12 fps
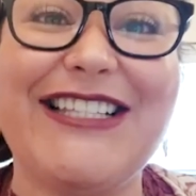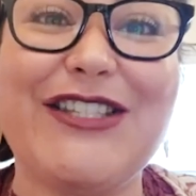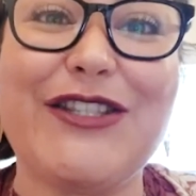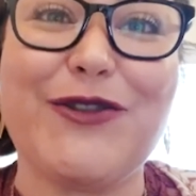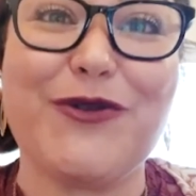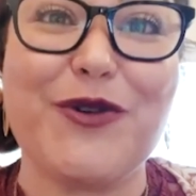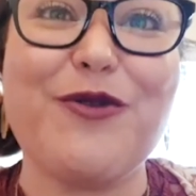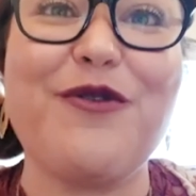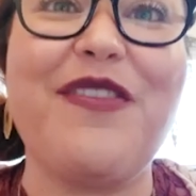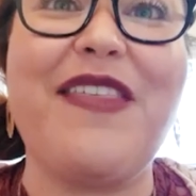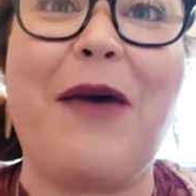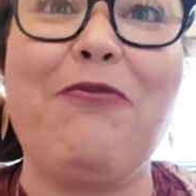through
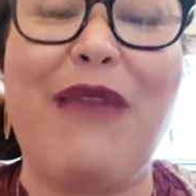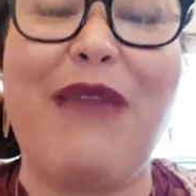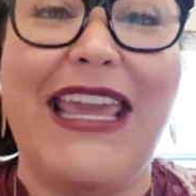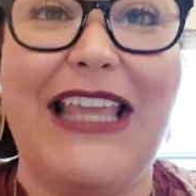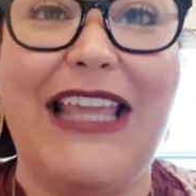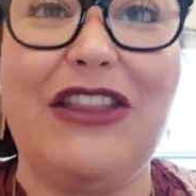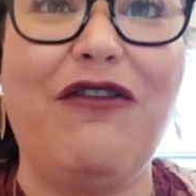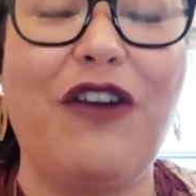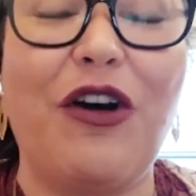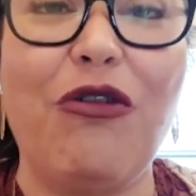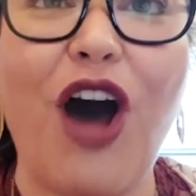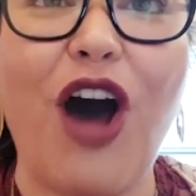them making the
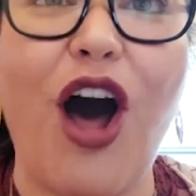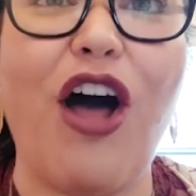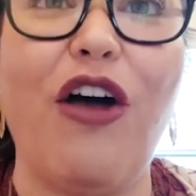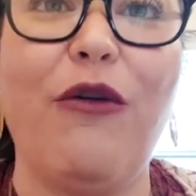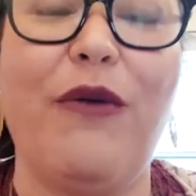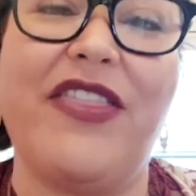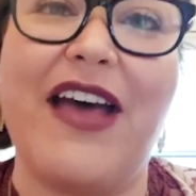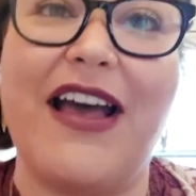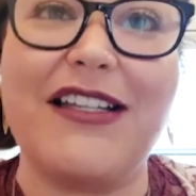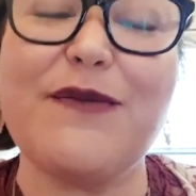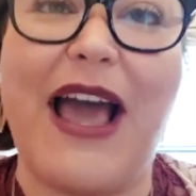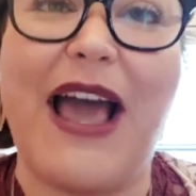phone call with us
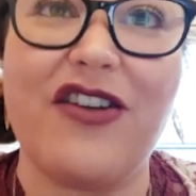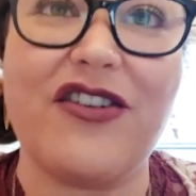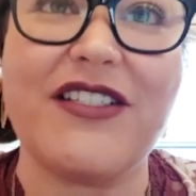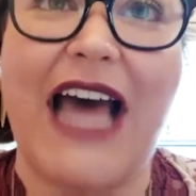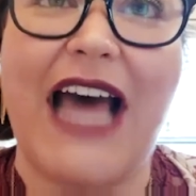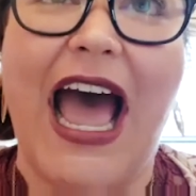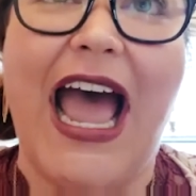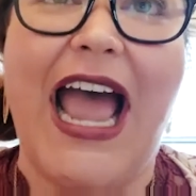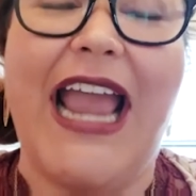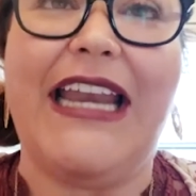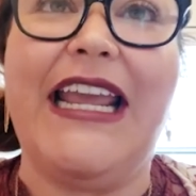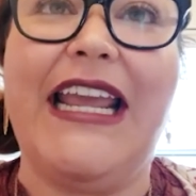by their
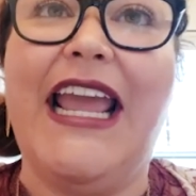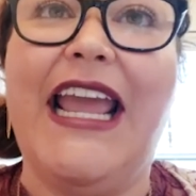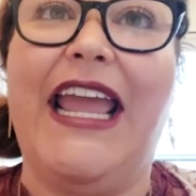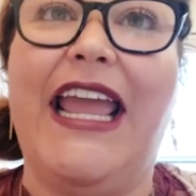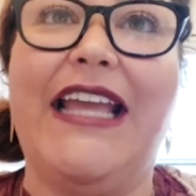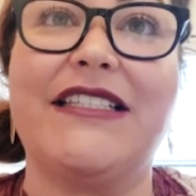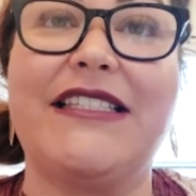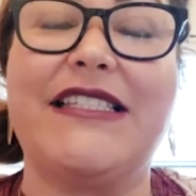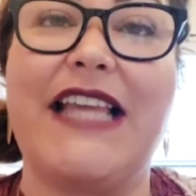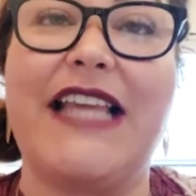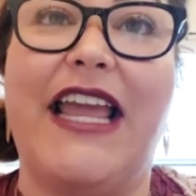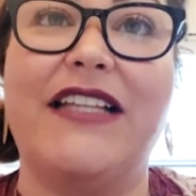side.
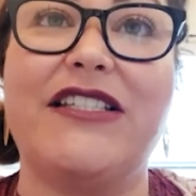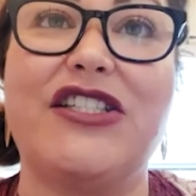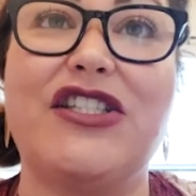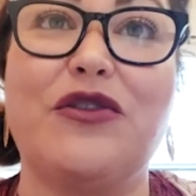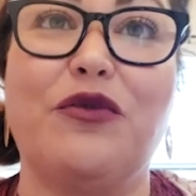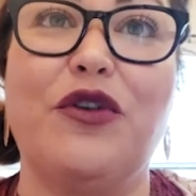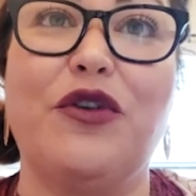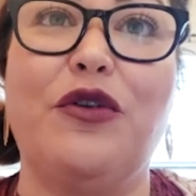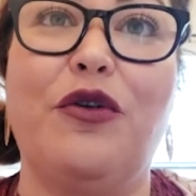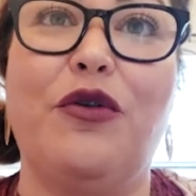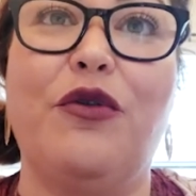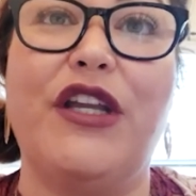It's
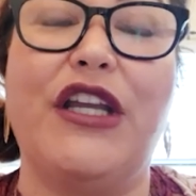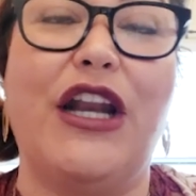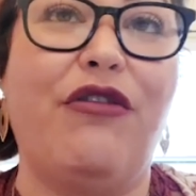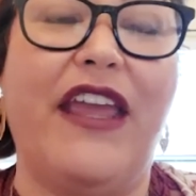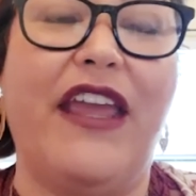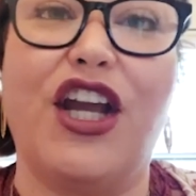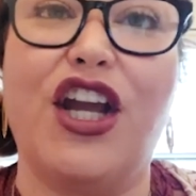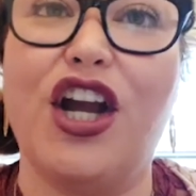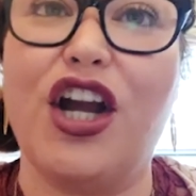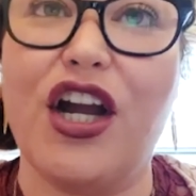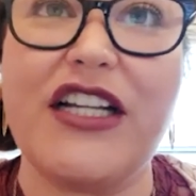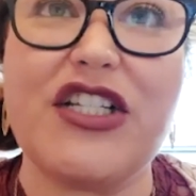through, you know, the
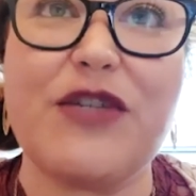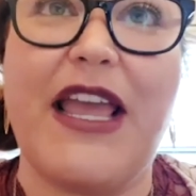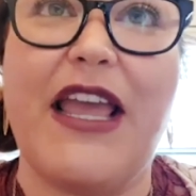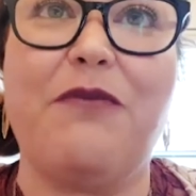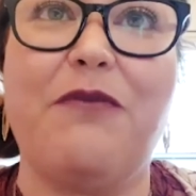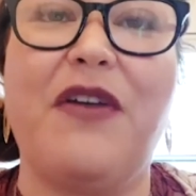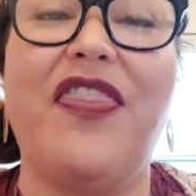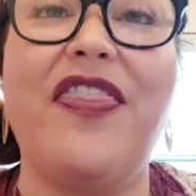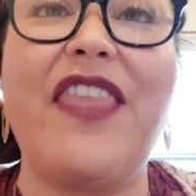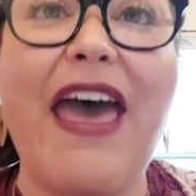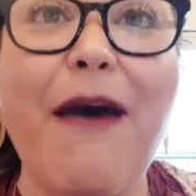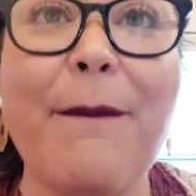encouragement, but
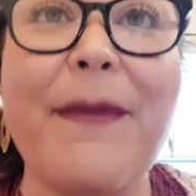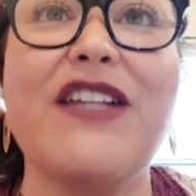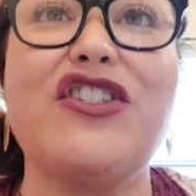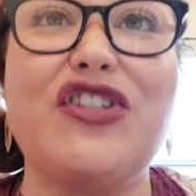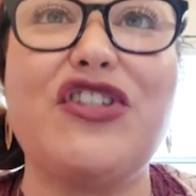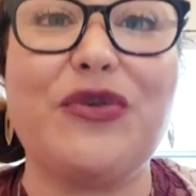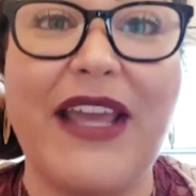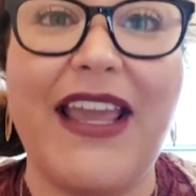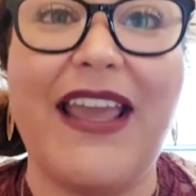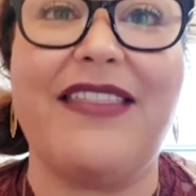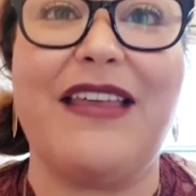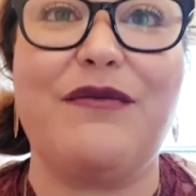them doing
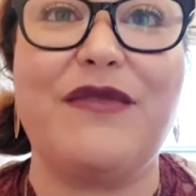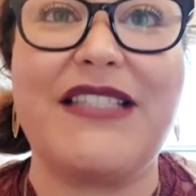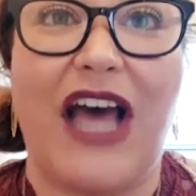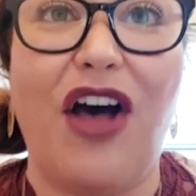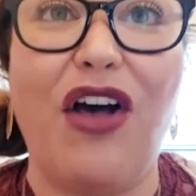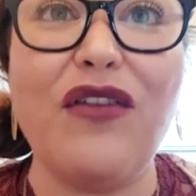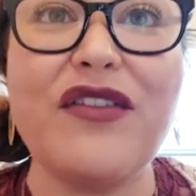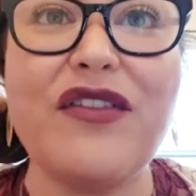it themselves